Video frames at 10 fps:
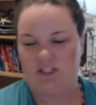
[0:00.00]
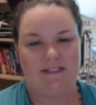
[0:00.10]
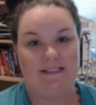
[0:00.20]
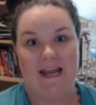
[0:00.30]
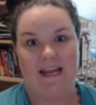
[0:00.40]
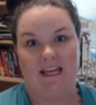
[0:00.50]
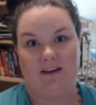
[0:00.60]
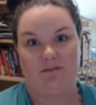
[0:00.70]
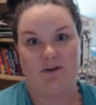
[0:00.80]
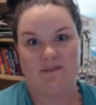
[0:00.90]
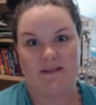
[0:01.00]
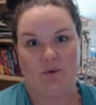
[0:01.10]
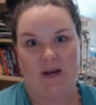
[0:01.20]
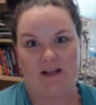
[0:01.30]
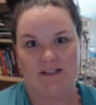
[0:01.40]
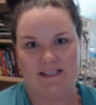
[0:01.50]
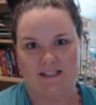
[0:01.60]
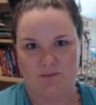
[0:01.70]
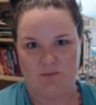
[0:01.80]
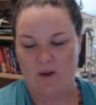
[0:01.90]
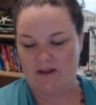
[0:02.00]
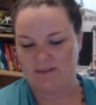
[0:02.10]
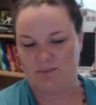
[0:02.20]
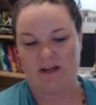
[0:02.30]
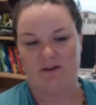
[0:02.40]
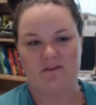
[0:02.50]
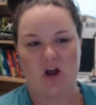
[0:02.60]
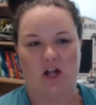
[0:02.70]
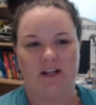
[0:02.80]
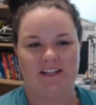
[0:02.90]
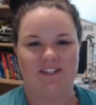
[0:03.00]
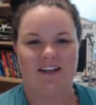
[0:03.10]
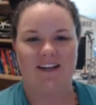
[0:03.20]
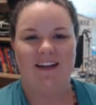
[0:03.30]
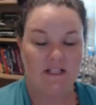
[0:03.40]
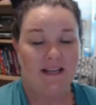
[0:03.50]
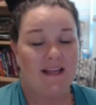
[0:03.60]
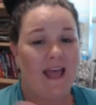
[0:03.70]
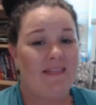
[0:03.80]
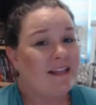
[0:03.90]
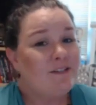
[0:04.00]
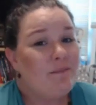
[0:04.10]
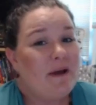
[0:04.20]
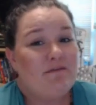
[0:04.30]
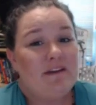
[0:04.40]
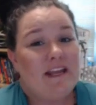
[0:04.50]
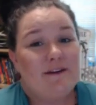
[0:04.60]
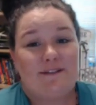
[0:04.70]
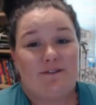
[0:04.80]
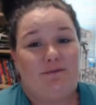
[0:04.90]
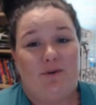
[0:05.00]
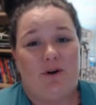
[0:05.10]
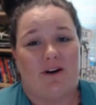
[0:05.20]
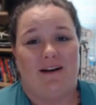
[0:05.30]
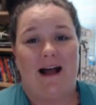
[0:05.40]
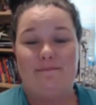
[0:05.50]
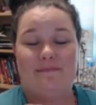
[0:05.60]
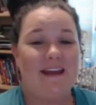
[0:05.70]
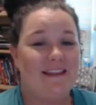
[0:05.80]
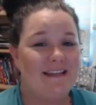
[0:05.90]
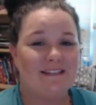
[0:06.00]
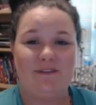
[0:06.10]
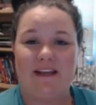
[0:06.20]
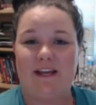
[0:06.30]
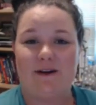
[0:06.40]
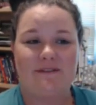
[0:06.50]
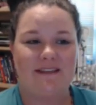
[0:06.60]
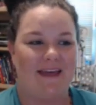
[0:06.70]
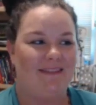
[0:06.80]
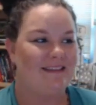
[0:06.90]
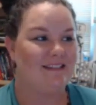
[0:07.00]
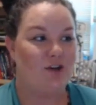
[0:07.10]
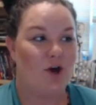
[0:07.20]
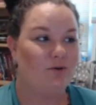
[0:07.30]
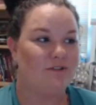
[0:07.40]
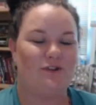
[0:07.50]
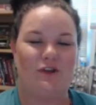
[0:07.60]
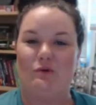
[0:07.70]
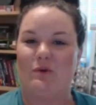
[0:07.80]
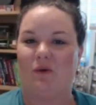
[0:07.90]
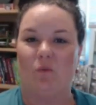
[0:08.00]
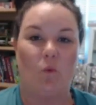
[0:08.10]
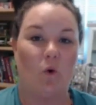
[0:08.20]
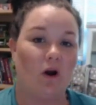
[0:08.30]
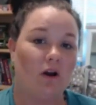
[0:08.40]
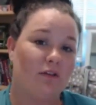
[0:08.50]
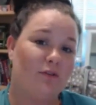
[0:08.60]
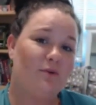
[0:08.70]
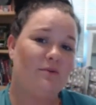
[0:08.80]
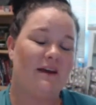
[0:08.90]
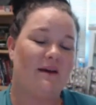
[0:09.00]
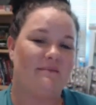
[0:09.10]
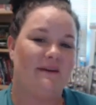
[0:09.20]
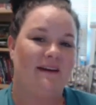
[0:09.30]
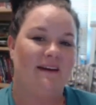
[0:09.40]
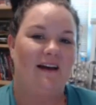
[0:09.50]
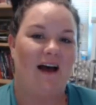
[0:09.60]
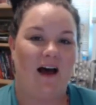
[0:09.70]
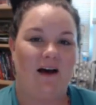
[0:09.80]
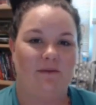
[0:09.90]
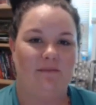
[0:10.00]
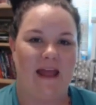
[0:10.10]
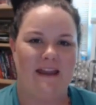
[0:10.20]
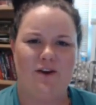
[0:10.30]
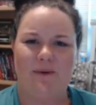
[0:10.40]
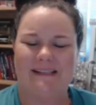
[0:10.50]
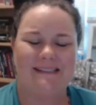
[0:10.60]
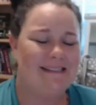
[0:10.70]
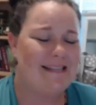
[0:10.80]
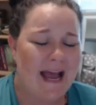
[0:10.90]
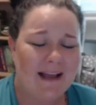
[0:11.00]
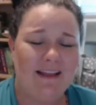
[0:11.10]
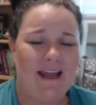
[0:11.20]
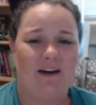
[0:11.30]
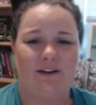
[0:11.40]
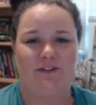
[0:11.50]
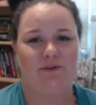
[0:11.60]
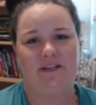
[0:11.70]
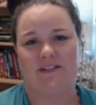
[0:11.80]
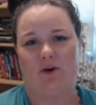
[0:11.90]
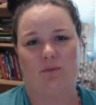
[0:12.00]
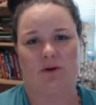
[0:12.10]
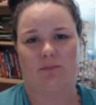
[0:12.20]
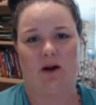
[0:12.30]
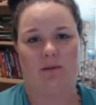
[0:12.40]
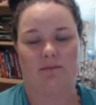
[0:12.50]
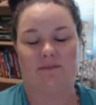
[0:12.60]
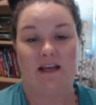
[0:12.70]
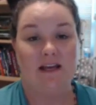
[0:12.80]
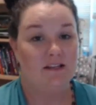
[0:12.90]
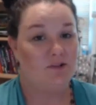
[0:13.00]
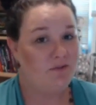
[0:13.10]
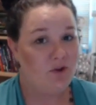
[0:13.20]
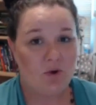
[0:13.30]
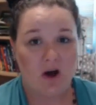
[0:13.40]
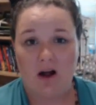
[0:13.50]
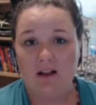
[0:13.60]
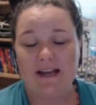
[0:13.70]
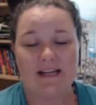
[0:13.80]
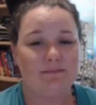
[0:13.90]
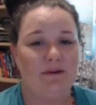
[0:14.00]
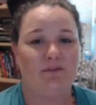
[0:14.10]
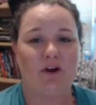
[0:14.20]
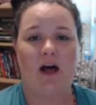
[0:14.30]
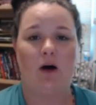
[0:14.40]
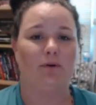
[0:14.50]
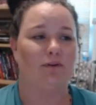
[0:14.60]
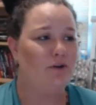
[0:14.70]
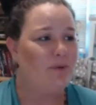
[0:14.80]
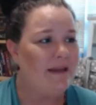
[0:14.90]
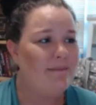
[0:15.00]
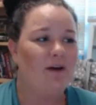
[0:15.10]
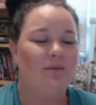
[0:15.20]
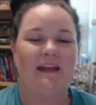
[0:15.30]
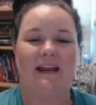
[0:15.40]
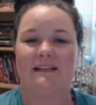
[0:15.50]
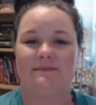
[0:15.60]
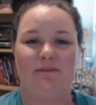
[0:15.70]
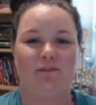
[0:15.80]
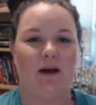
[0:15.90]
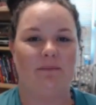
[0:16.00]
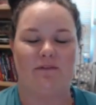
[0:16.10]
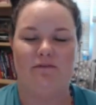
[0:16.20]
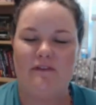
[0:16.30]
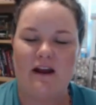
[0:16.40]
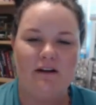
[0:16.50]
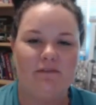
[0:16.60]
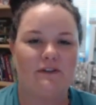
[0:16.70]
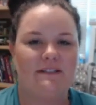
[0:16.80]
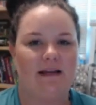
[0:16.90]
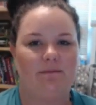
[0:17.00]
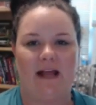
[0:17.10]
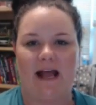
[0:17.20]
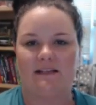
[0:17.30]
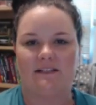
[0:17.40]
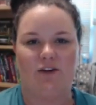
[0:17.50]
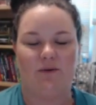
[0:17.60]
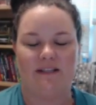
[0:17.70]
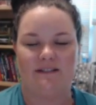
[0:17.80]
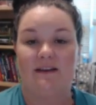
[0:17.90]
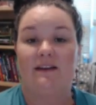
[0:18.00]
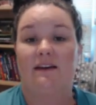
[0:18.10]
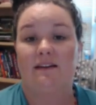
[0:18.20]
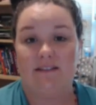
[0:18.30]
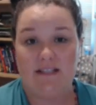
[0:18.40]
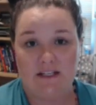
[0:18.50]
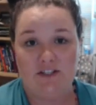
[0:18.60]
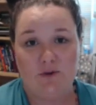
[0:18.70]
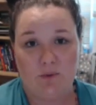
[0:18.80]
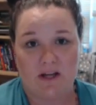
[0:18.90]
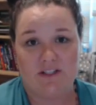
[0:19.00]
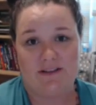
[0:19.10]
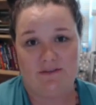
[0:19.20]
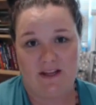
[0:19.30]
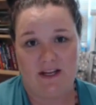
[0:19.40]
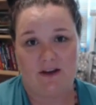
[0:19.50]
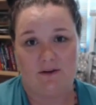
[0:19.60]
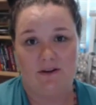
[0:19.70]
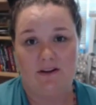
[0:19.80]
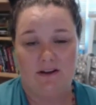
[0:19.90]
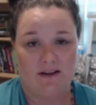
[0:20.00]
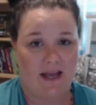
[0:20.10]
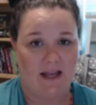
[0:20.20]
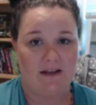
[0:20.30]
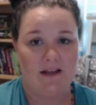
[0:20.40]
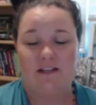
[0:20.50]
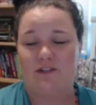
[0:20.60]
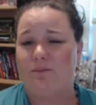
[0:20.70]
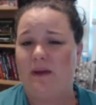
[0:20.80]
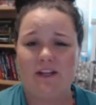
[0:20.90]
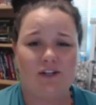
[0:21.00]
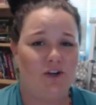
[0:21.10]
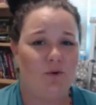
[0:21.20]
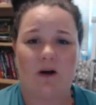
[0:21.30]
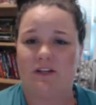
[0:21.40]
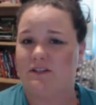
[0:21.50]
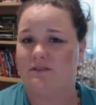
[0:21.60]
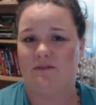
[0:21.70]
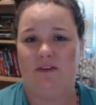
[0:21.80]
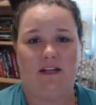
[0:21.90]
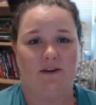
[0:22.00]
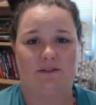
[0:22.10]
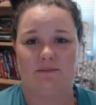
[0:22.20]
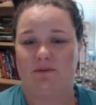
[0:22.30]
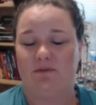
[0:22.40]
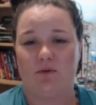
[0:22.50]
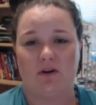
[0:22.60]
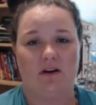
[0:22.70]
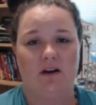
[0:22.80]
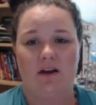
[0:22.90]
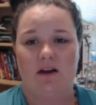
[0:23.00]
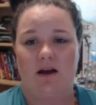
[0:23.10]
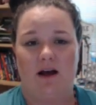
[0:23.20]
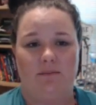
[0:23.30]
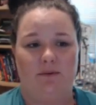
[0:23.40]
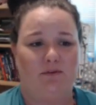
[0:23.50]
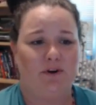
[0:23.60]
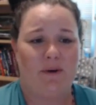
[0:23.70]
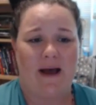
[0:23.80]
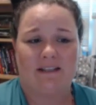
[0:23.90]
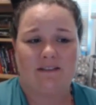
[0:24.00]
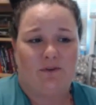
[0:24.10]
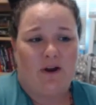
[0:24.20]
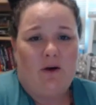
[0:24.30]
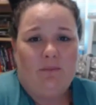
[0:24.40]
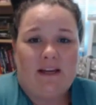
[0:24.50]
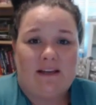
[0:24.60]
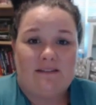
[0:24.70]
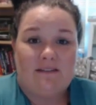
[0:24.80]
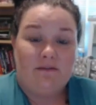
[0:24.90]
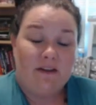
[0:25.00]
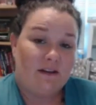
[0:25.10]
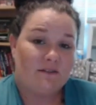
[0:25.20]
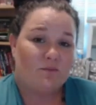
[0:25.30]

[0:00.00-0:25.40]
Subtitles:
taking from someone else's wellspring of knowledge. And that's what my videos are for. I make these videos and these notes so that you can work through them and know exactly how to do these homework problems. So if you call and ask me for help, or if you email me and ask me for help, the very first thing I'm going to ask you is, did you watch the video? Okay, so make sure you watch those videos before you ask for help, because the videos